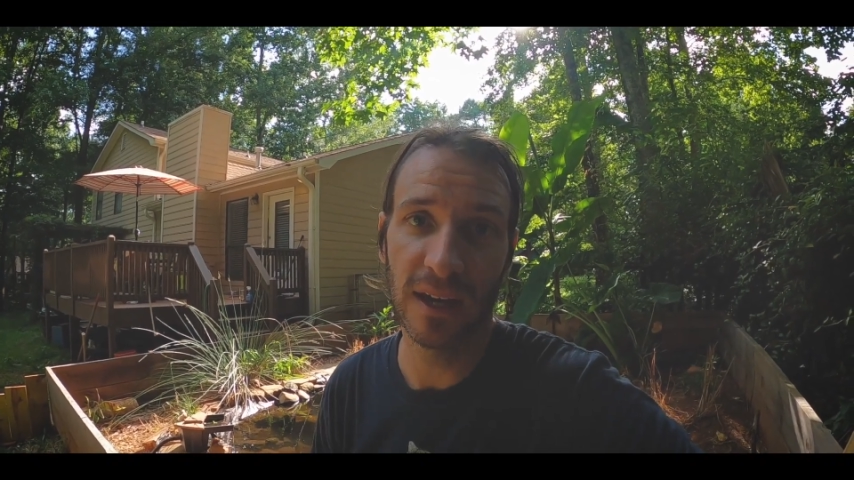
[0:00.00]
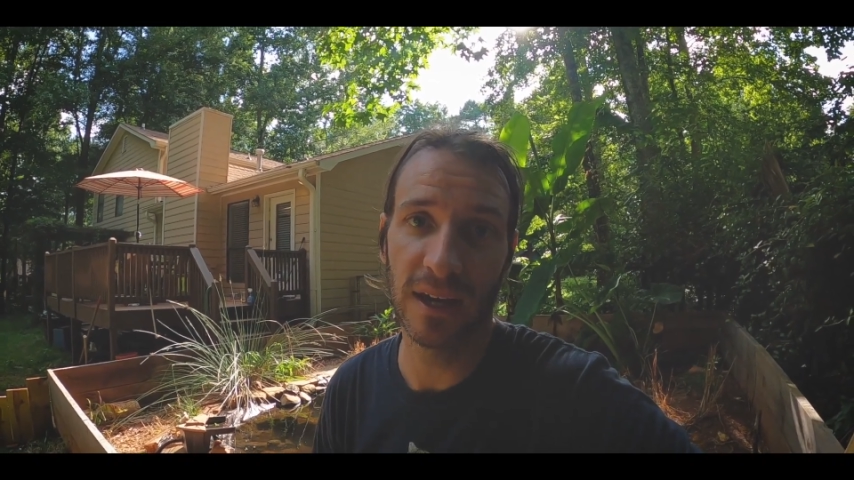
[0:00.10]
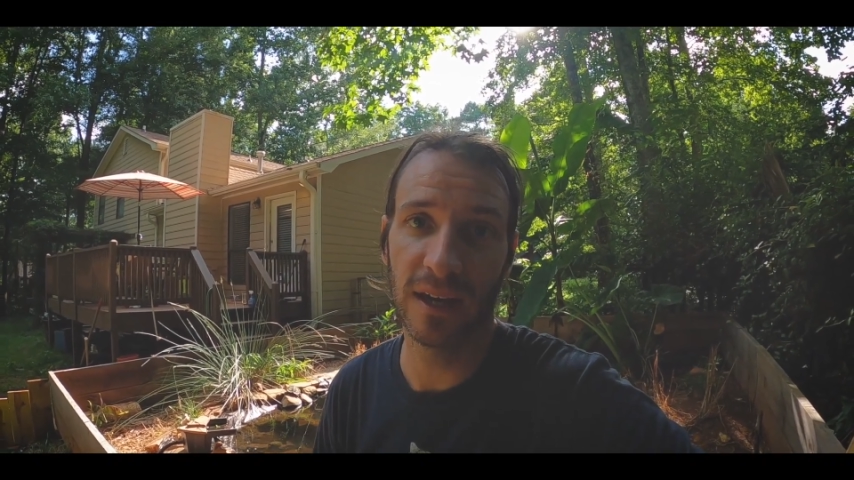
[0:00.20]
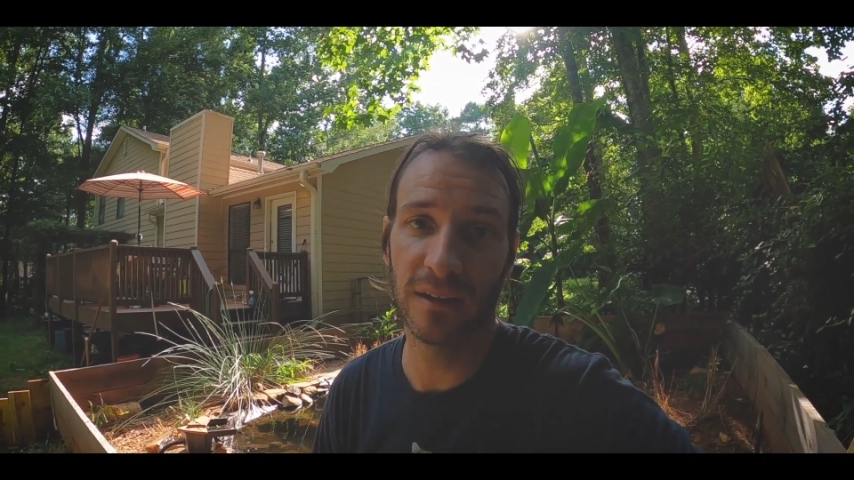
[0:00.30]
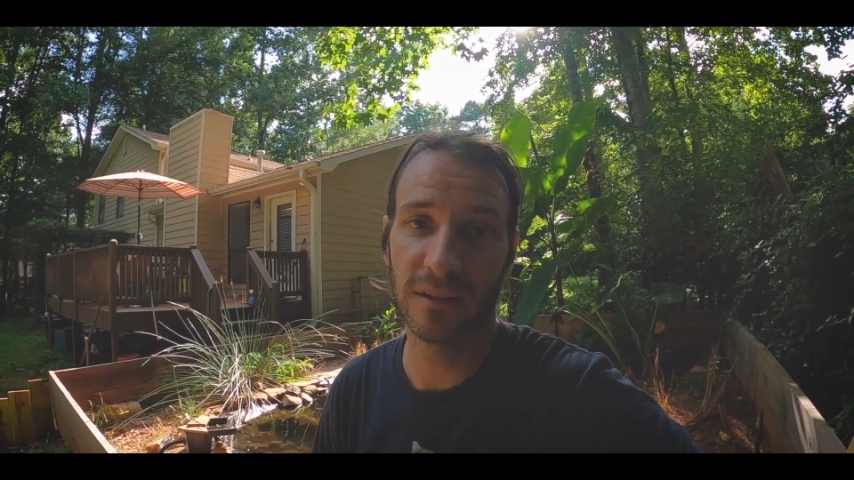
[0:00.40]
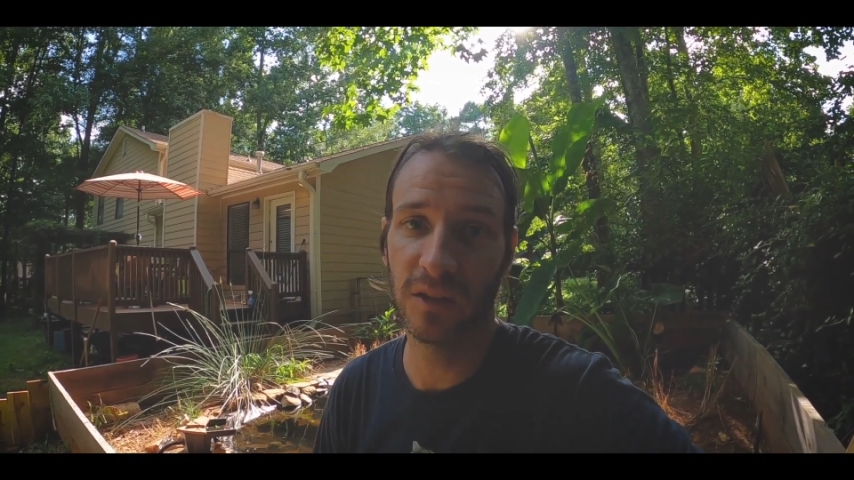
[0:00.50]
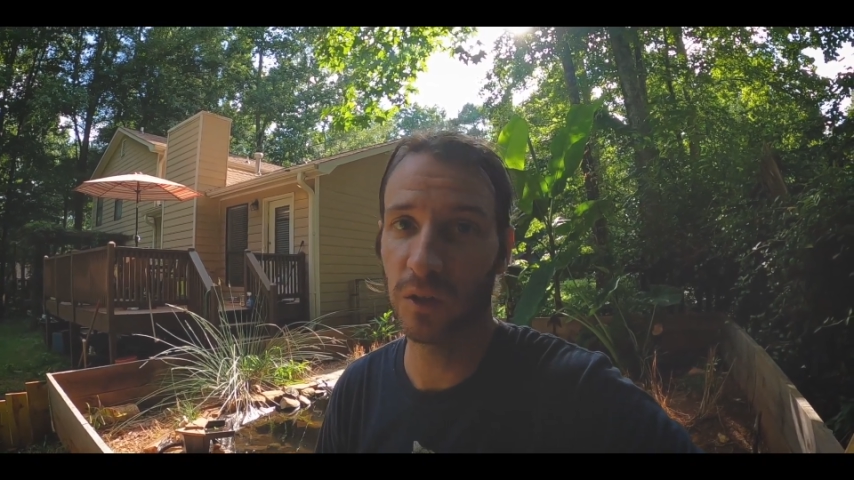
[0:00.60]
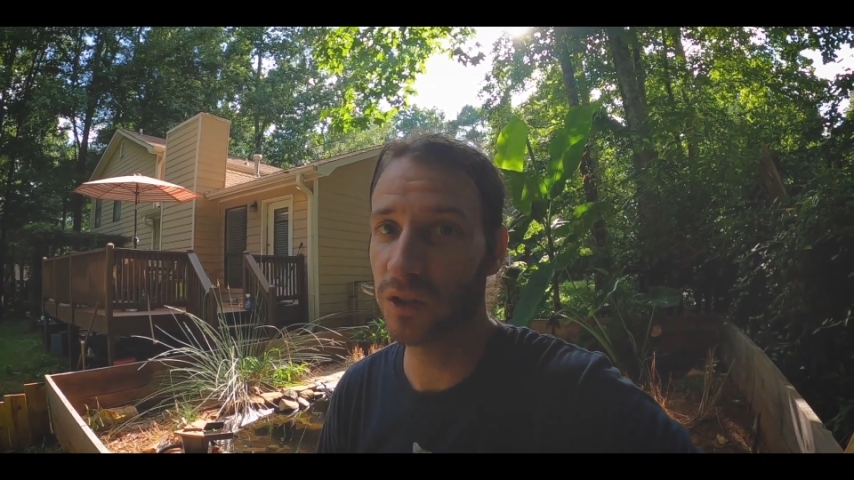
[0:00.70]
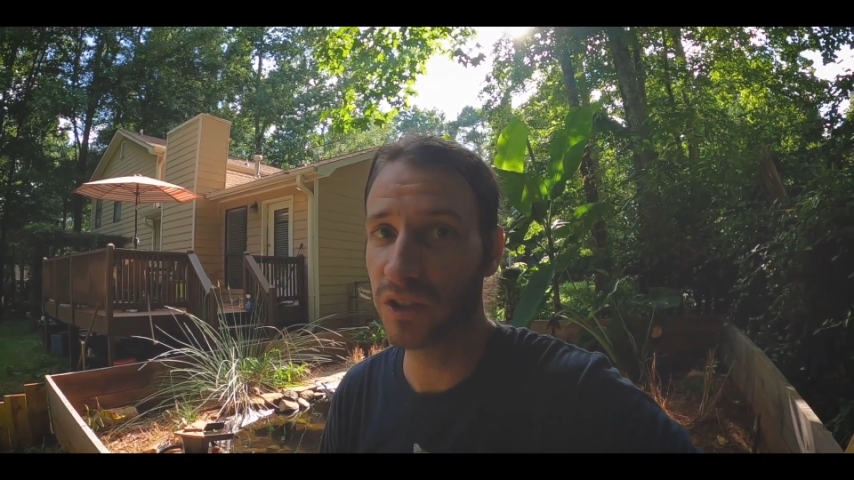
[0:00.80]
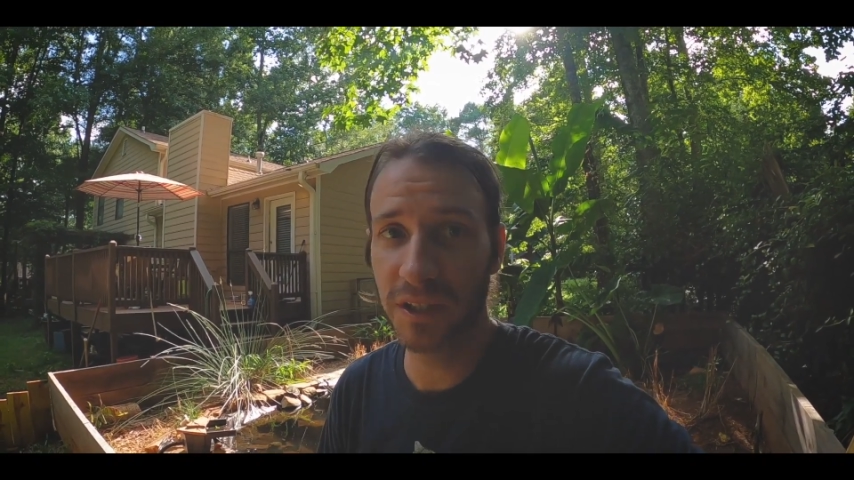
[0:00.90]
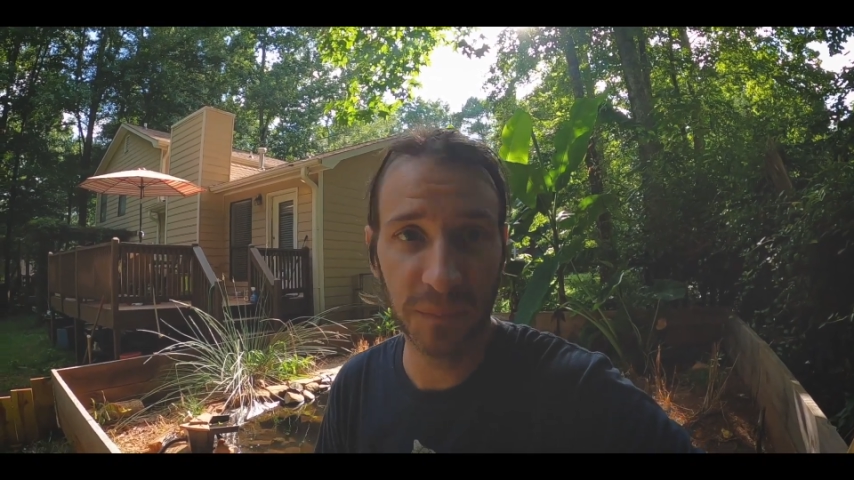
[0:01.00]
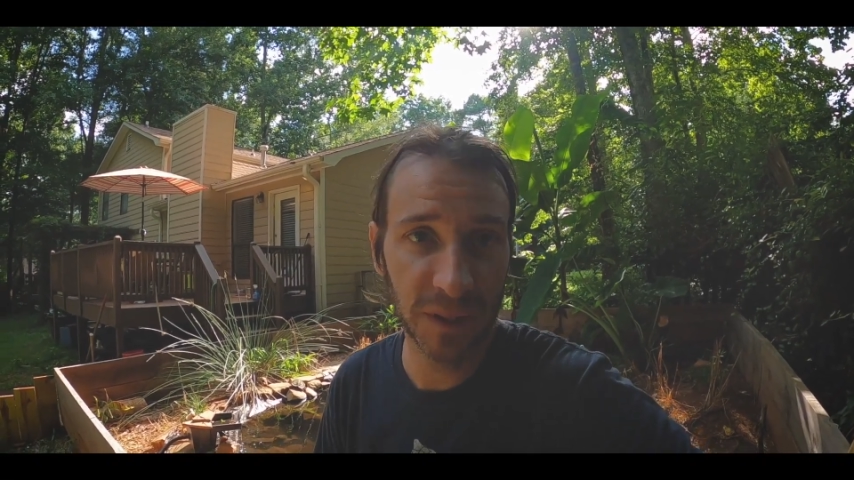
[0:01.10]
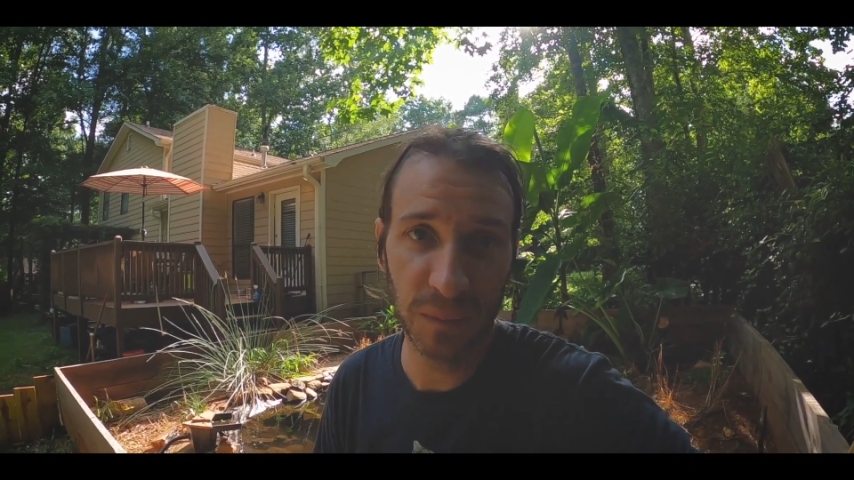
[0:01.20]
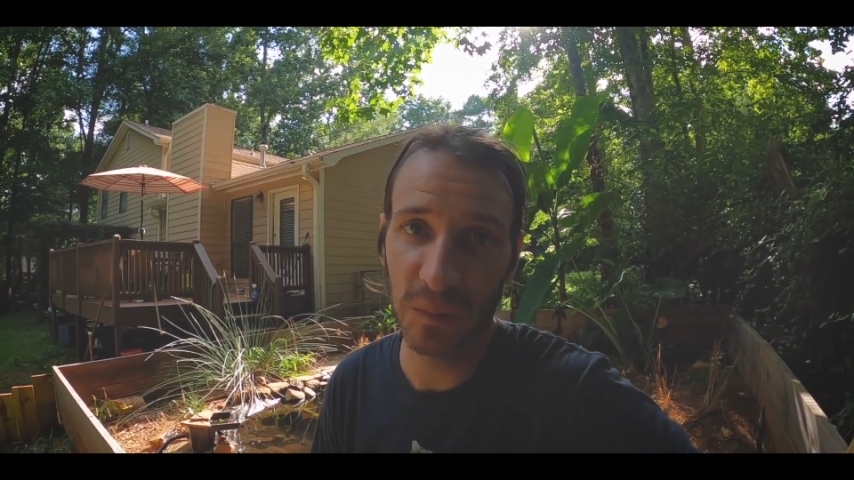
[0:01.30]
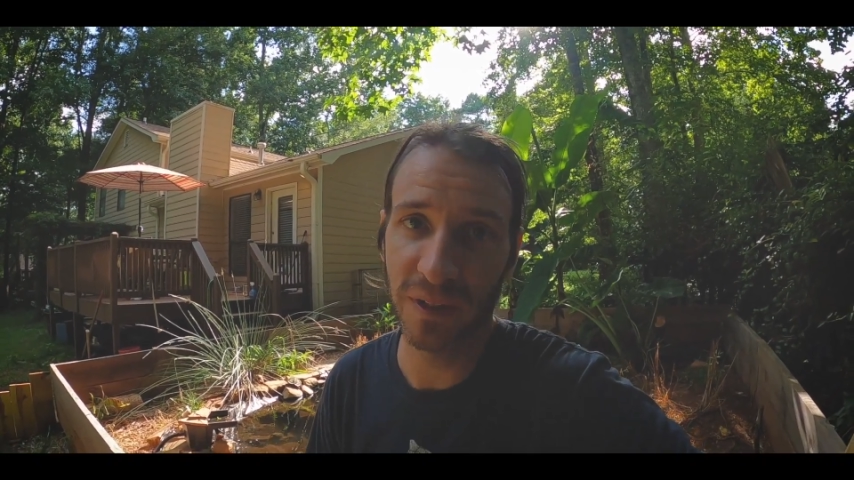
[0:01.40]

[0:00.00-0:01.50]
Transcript: and just like people,